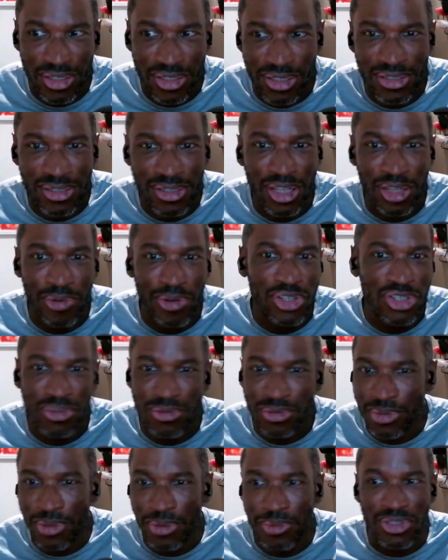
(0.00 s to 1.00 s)
It's an
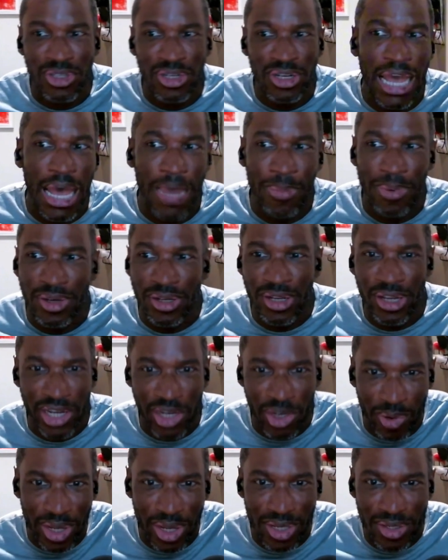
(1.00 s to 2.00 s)
acceleration of something that to happen
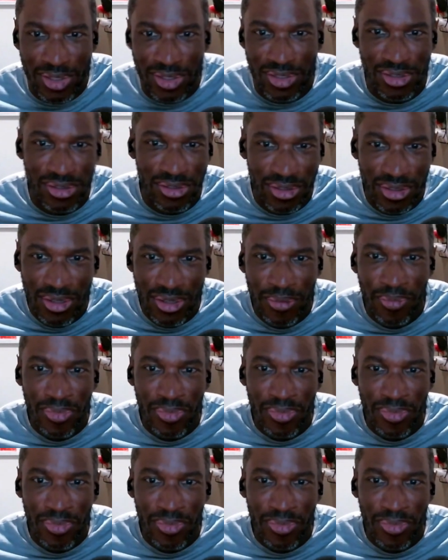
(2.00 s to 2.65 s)
anyways.